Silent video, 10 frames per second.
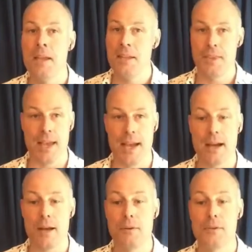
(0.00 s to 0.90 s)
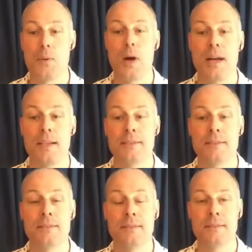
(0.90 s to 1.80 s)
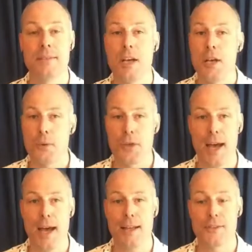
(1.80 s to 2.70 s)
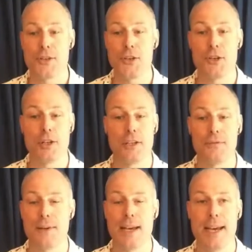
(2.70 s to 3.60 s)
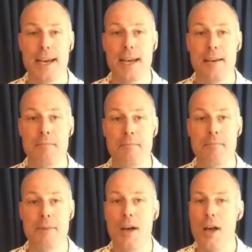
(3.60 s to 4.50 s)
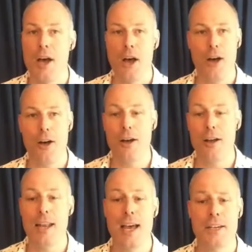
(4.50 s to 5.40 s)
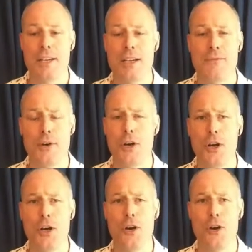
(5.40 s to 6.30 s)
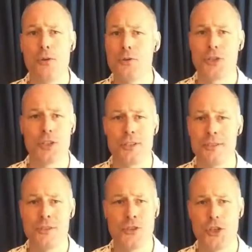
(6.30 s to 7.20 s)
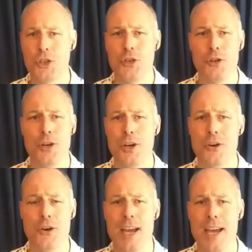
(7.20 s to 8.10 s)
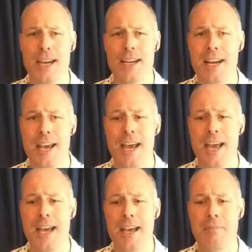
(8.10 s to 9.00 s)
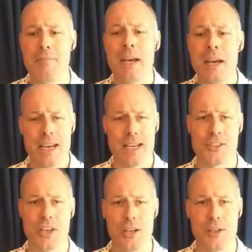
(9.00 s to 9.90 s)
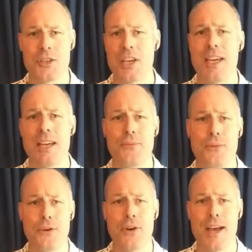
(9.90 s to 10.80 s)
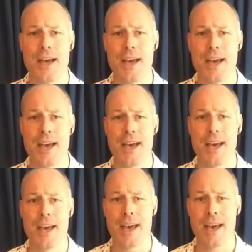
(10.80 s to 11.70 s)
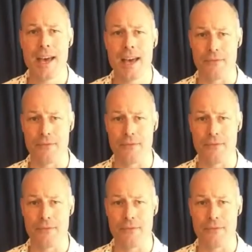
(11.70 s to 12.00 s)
Now as one, with hearts aflame, all our devotion to your great name, exalted forever.